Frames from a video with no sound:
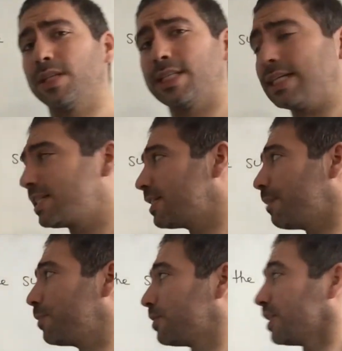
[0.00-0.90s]
this next
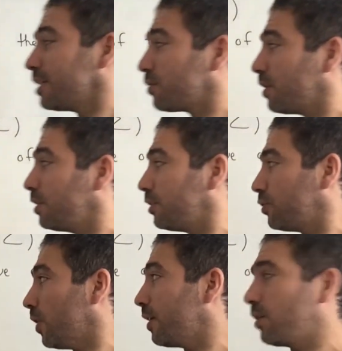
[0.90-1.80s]
example is a nice one.
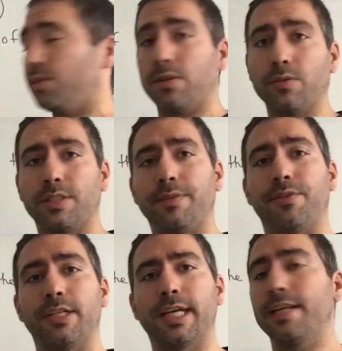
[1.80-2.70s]
Try it on your own, see if
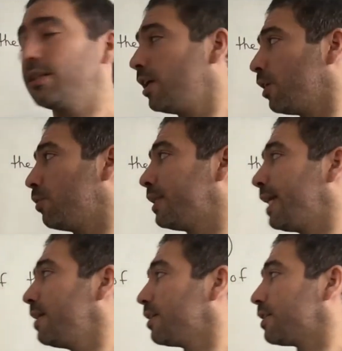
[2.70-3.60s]
you can get it. We're
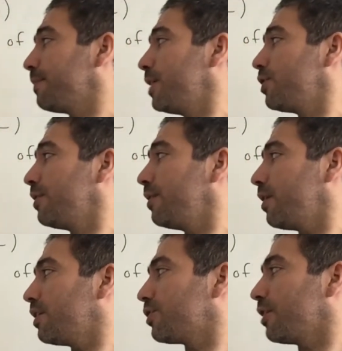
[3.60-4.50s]
taking the summation
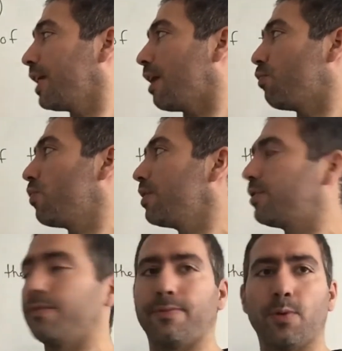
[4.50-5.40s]
starting at 1
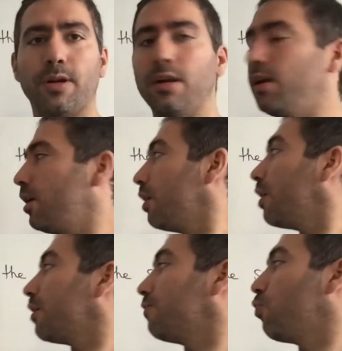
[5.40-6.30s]
to 4
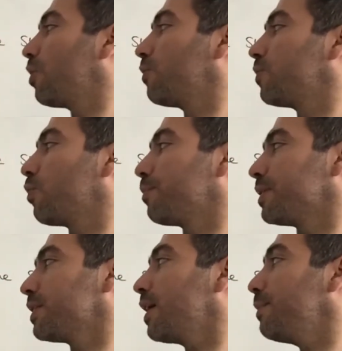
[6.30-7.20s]
of 1 over 1
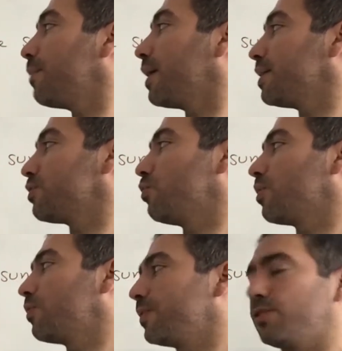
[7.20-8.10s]
plus I minus 1
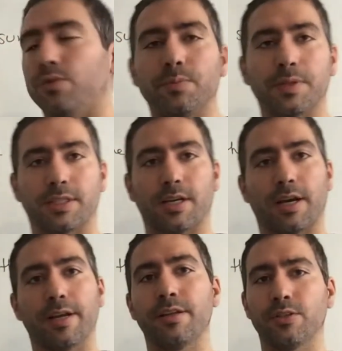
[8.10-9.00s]
over 2 plus I.
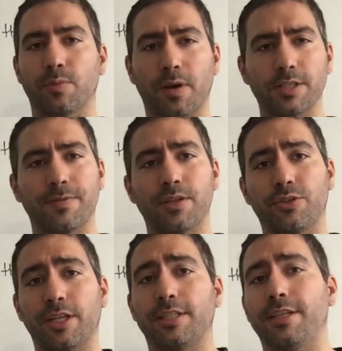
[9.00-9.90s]
So pause the video,
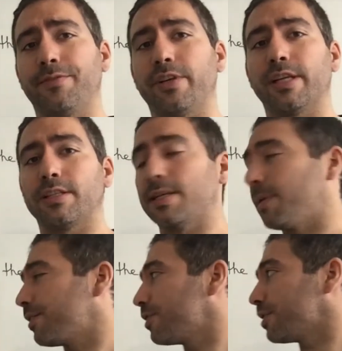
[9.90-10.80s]
try to see if you get the same
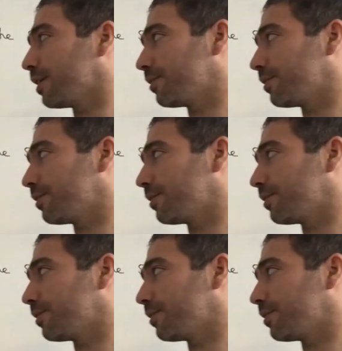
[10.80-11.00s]
answer as I